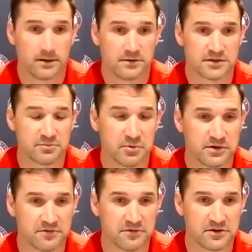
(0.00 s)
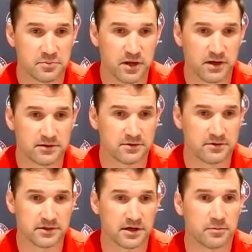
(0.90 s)
the sprint to first base, or
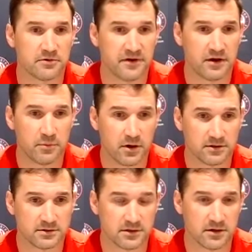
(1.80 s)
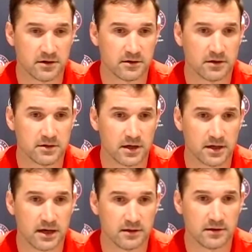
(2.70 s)
there's a couple foul balls near our
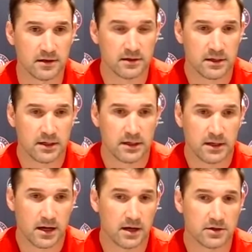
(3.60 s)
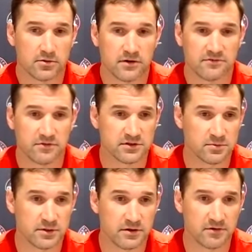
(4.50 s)
dugout that I had to run full
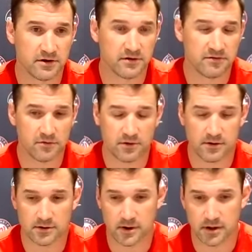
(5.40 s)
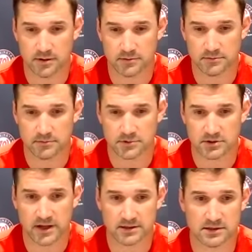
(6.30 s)
speed over there for.
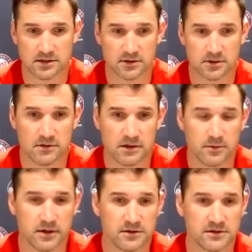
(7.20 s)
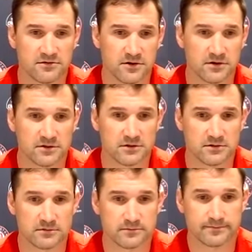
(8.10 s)
So that's the good thing about these
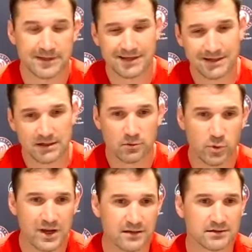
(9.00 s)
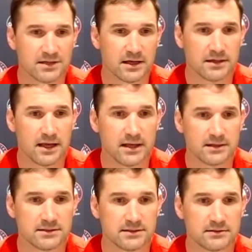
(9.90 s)
first week to 10
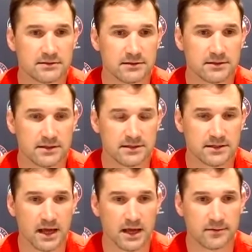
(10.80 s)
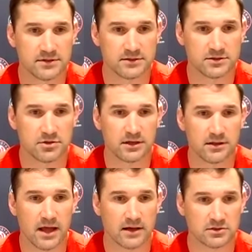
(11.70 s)
days in these games, is you
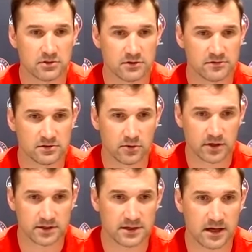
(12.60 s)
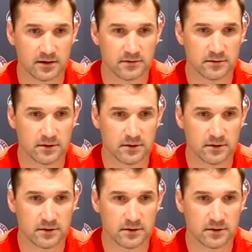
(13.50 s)
get that sort of soreness out.